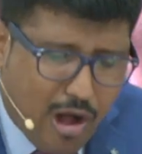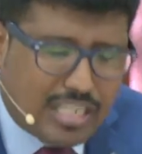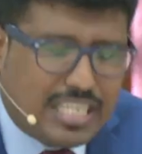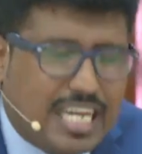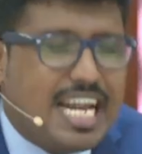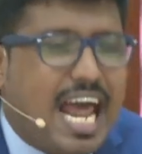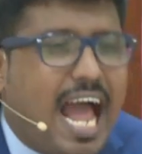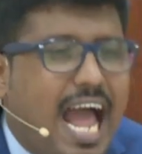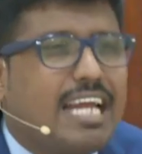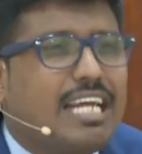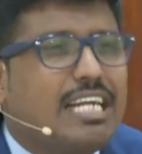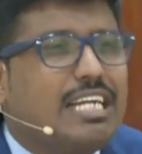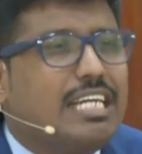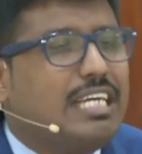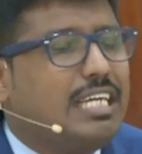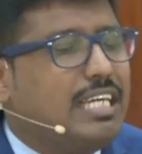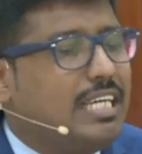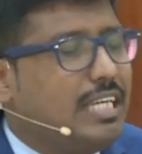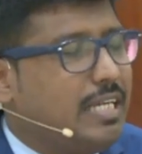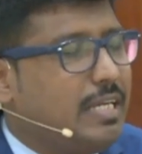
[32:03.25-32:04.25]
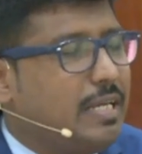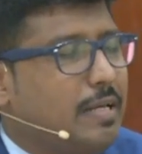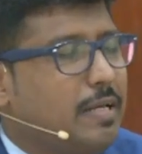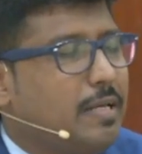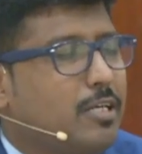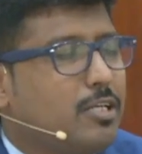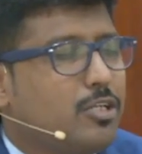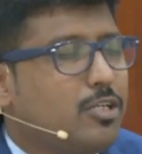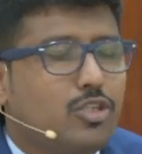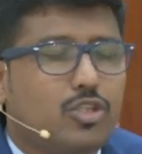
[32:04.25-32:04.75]
that agony
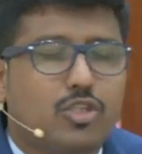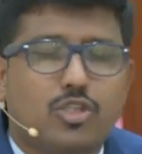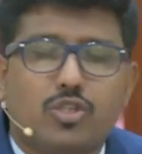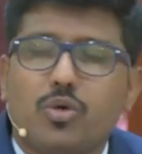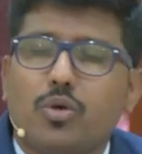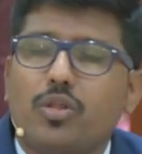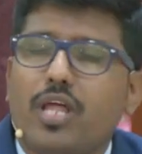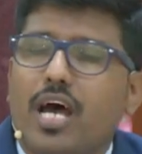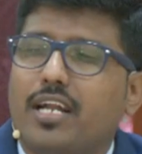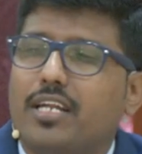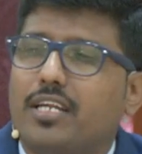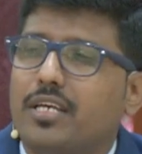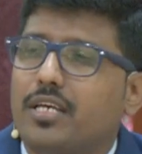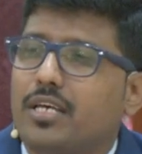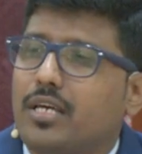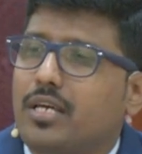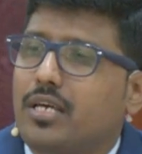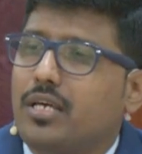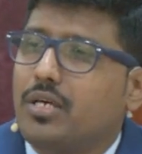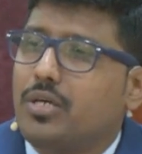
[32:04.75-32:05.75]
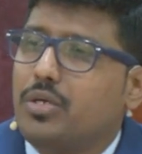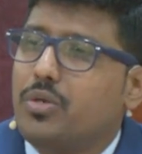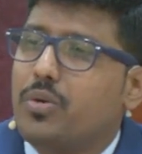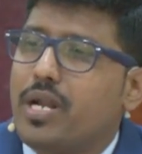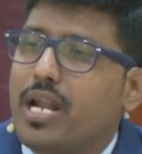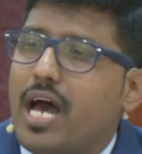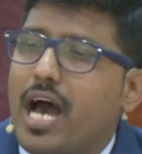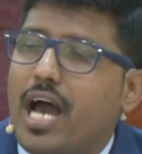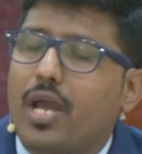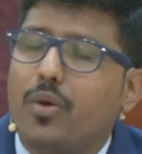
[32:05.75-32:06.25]
so that you and
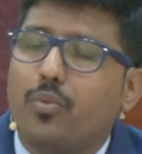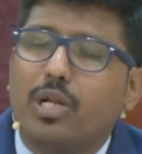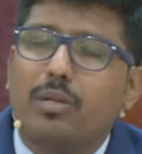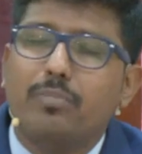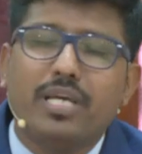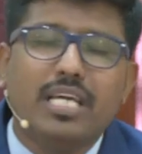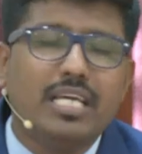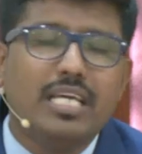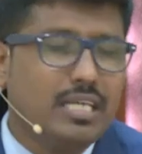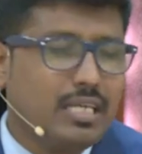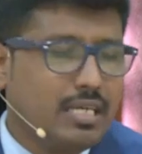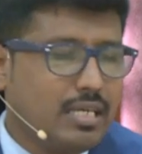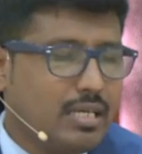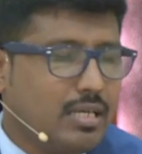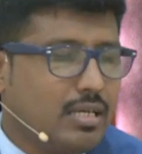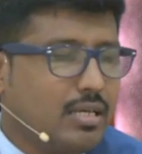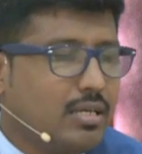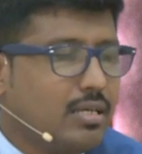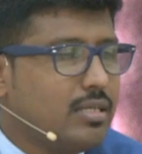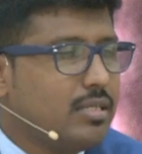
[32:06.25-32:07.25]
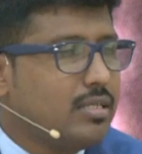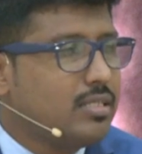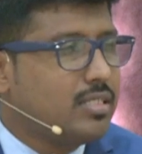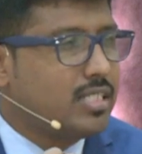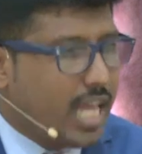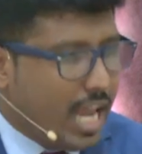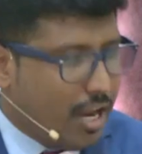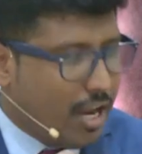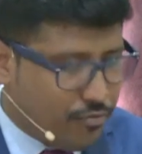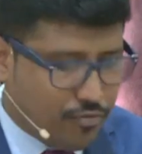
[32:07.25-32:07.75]
I will be
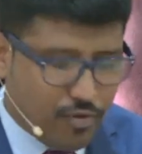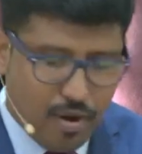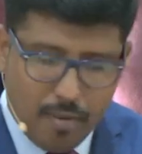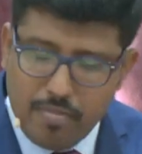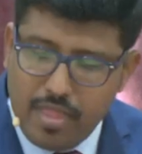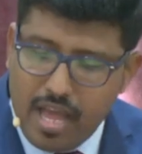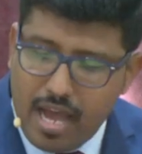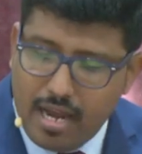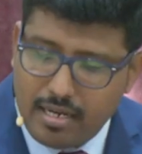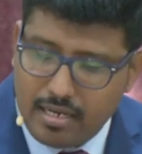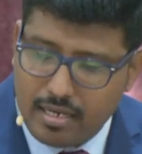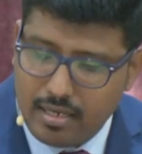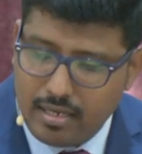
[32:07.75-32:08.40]
saved from that.